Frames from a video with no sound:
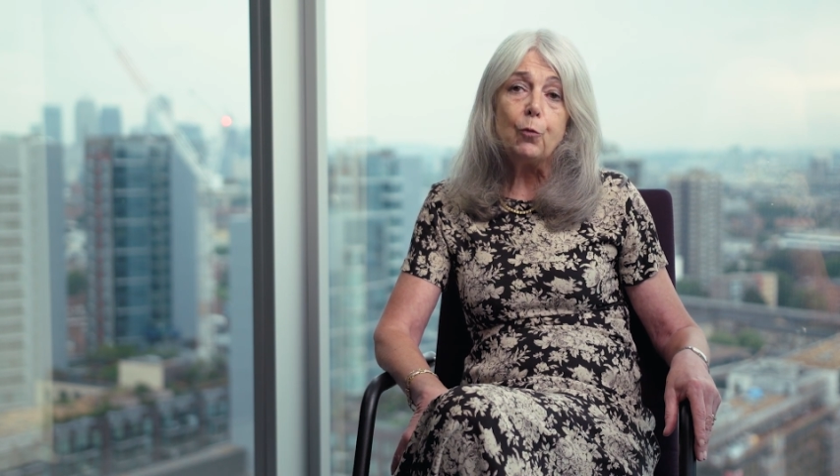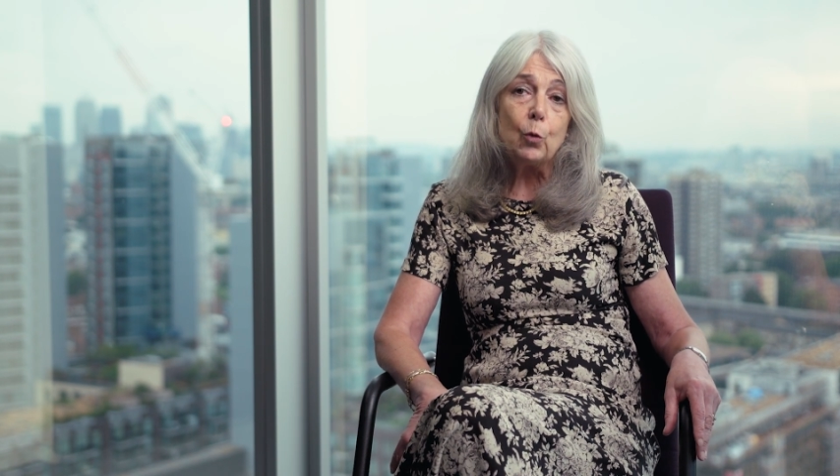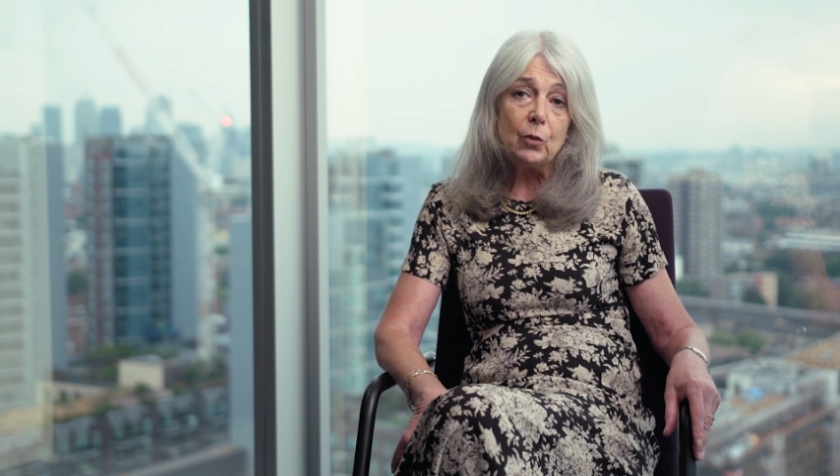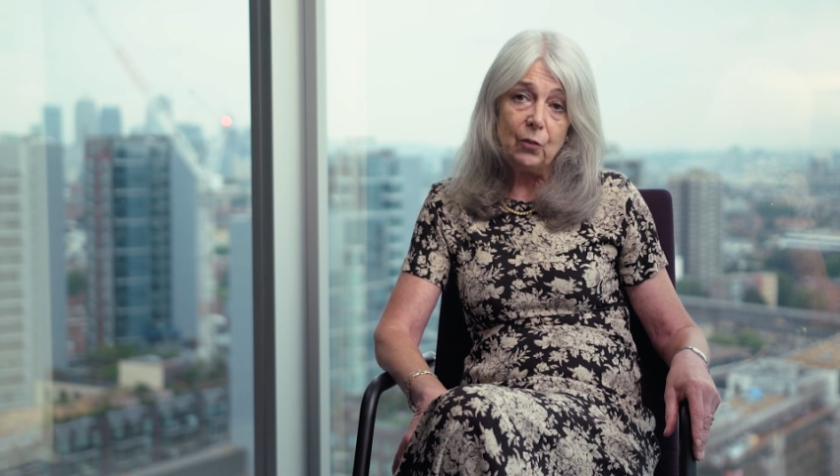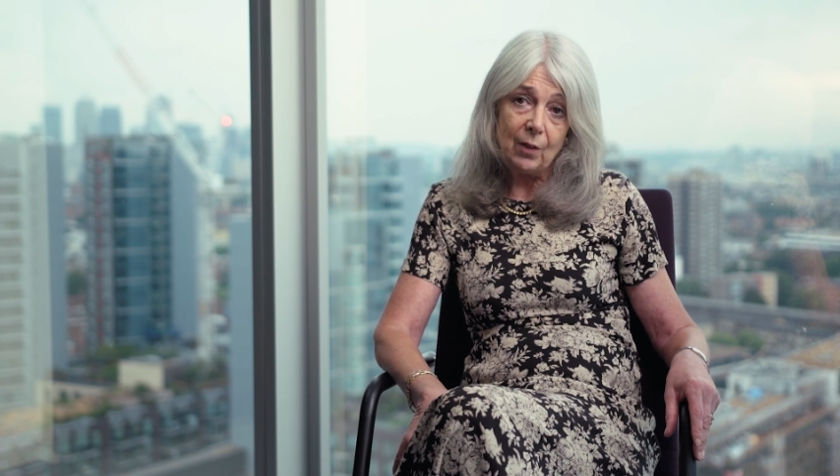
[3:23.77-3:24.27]

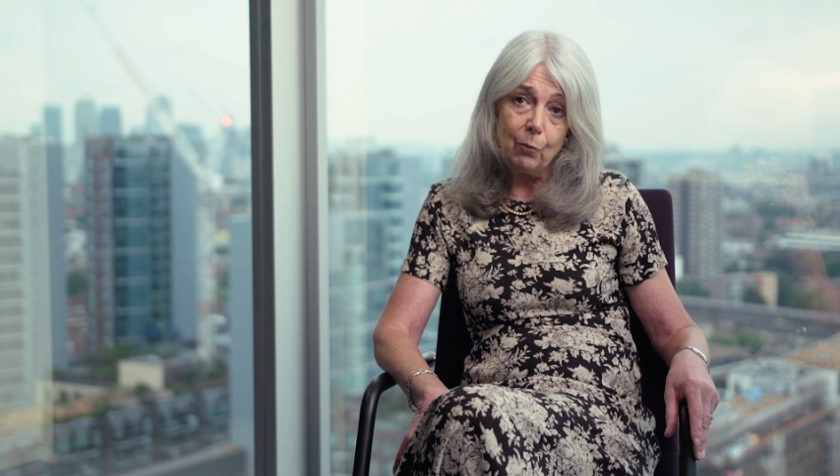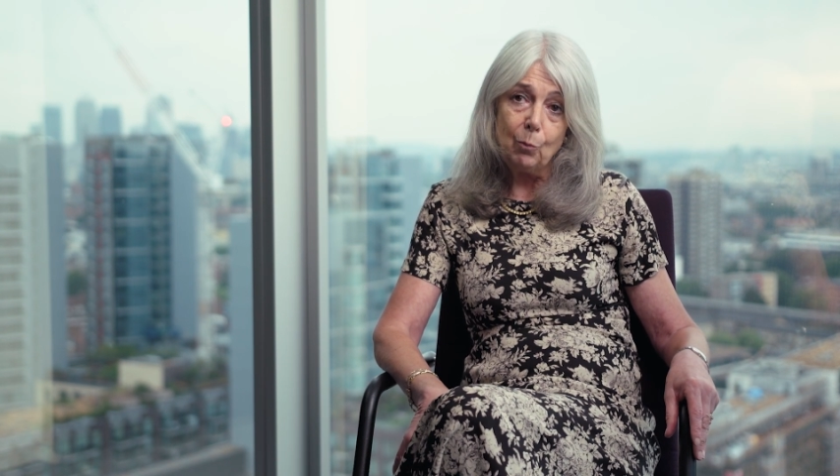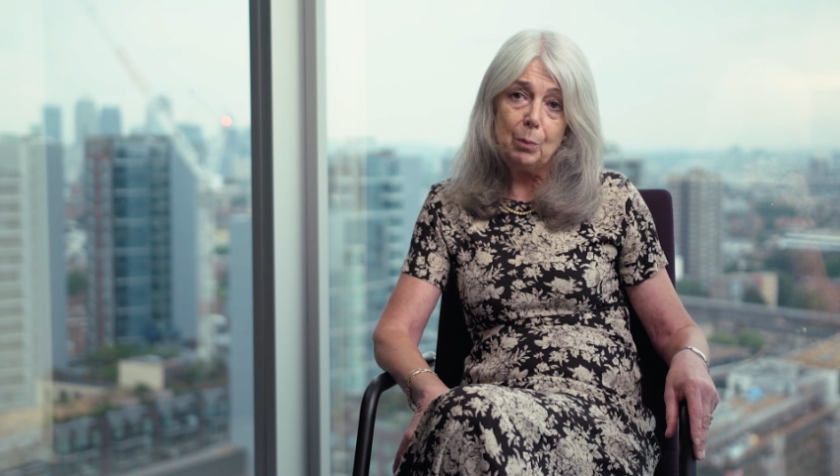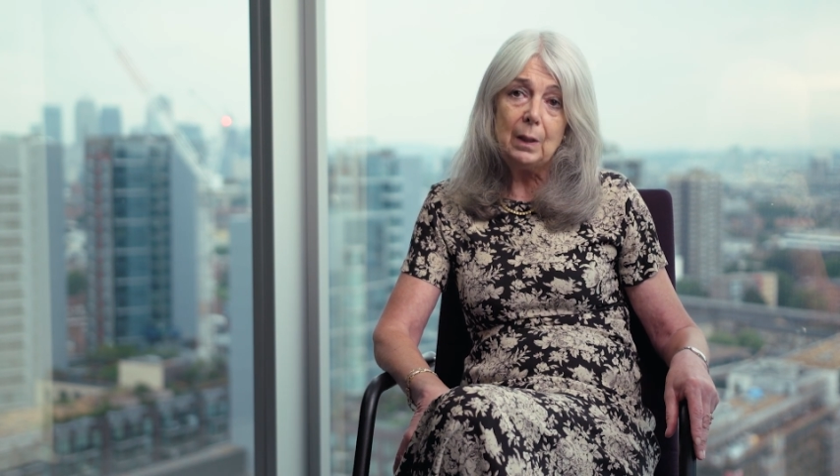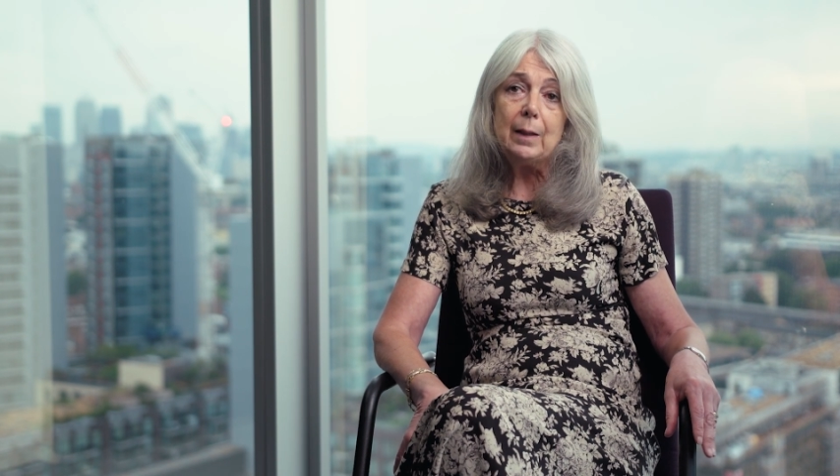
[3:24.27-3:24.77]

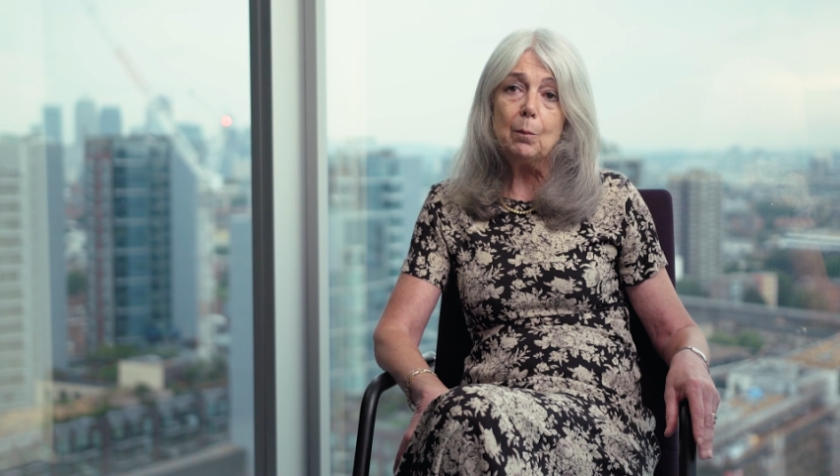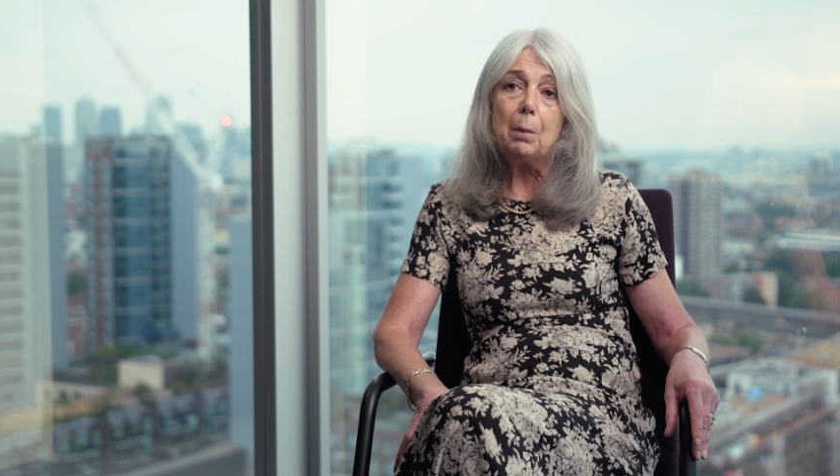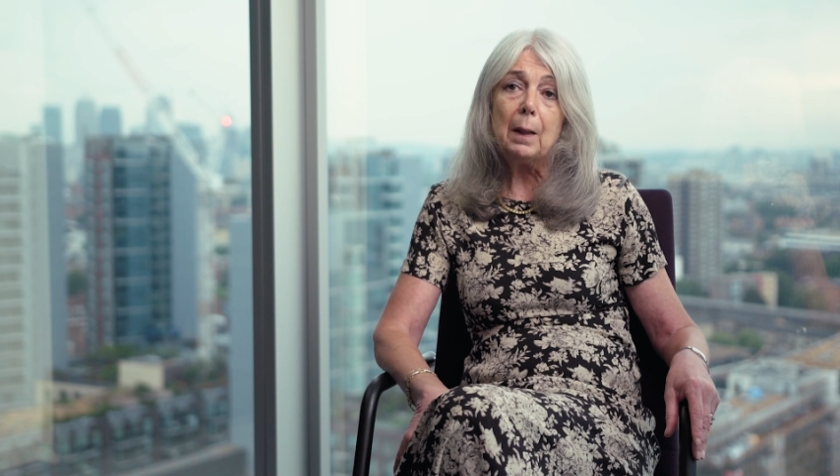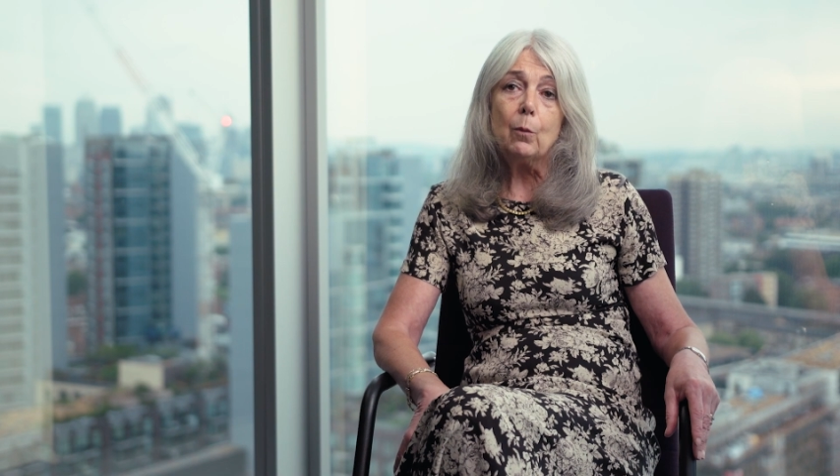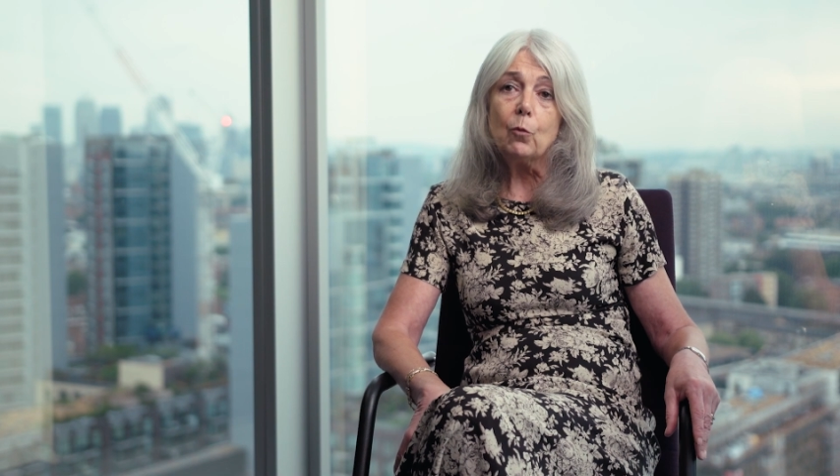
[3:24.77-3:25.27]
£47 billion
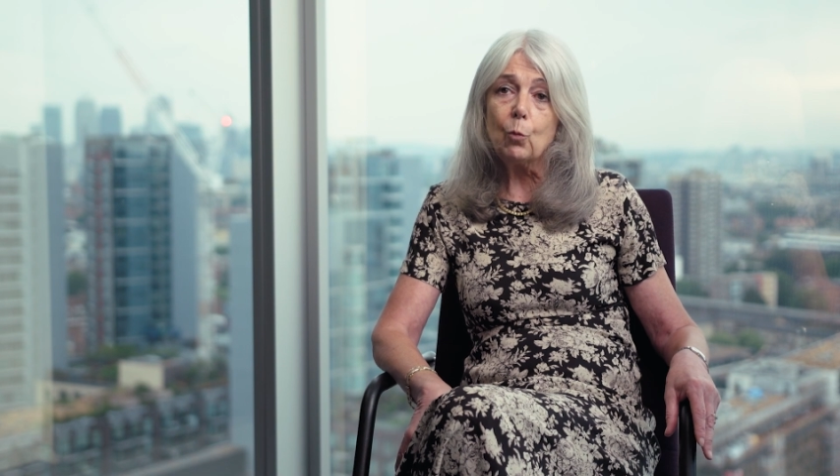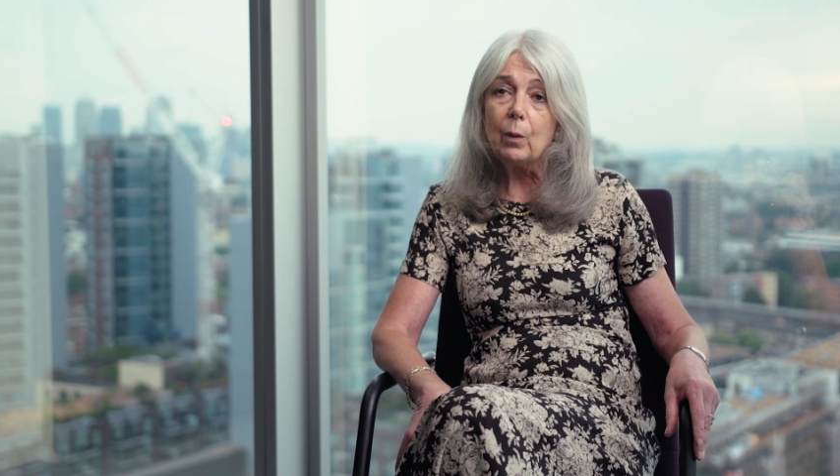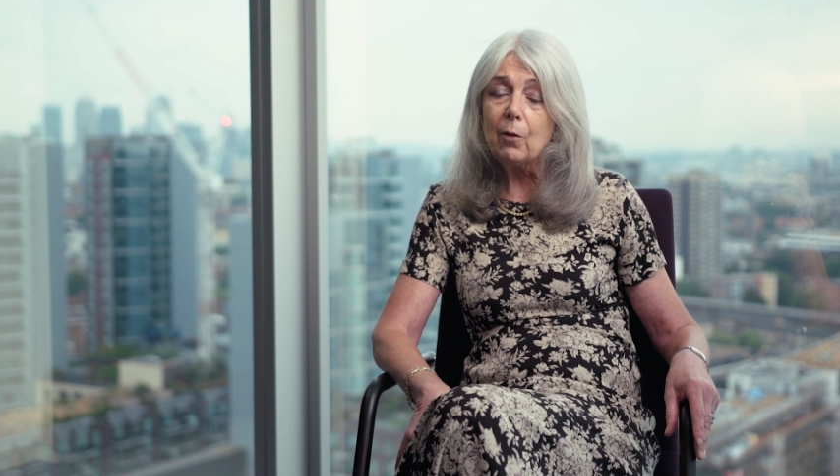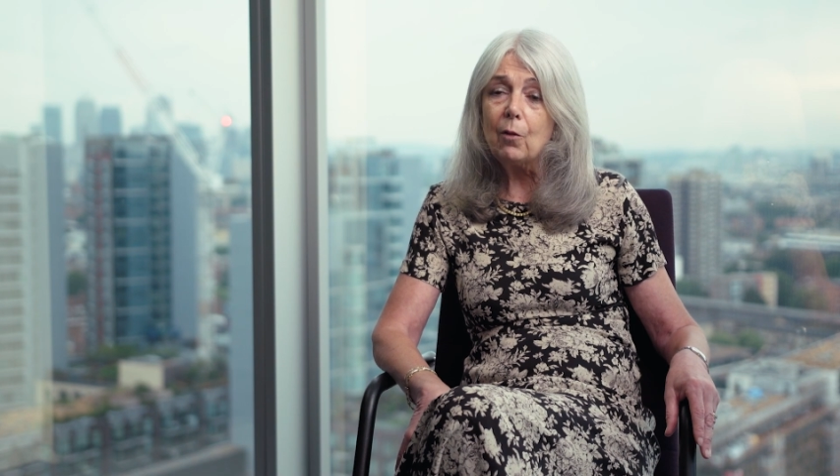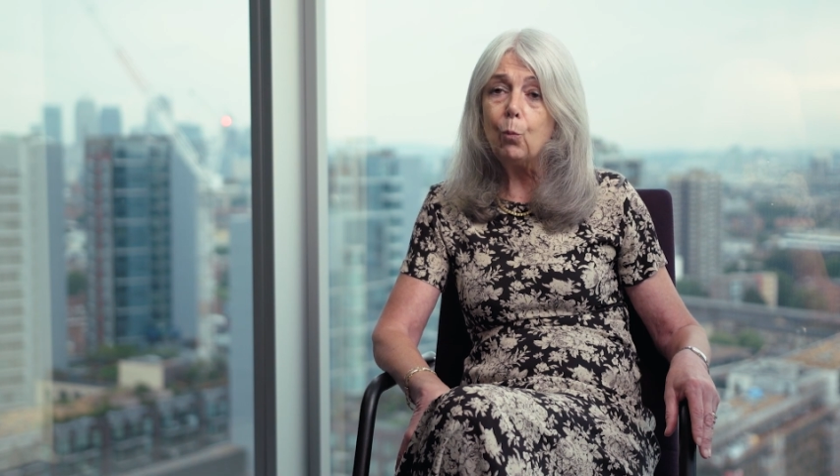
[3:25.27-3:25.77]

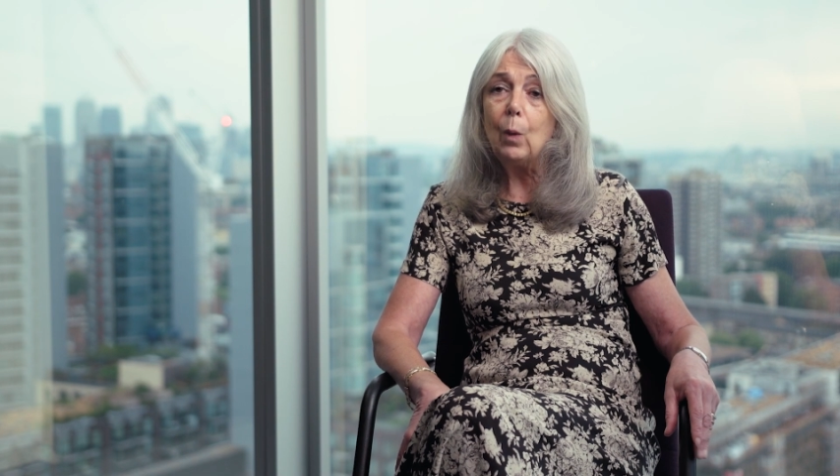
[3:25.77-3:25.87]
worth of